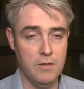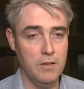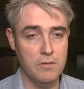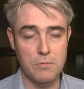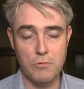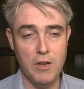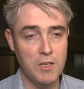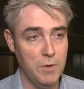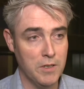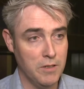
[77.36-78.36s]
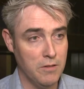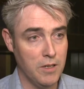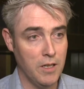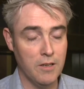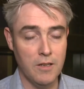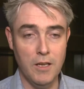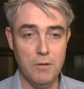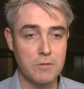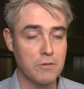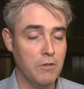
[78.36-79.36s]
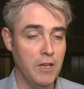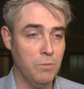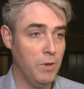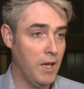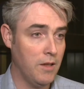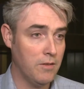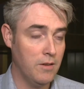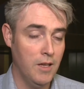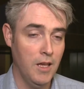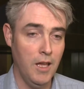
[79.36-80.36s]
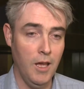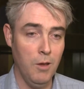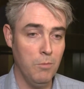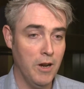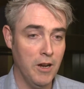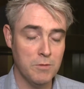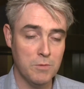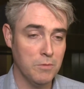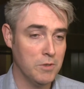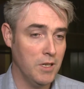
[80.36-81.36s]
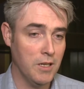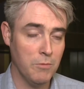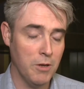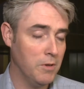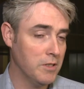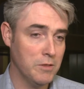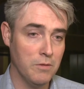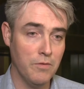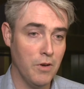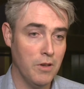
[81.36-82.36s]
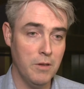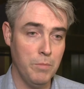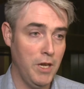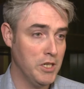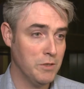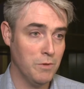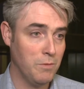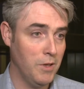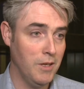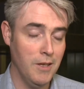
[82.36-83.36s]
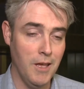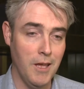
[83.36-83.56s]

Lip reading: It's some great speakers here tonight. It was great to be asked. Marion, she was very patient with me.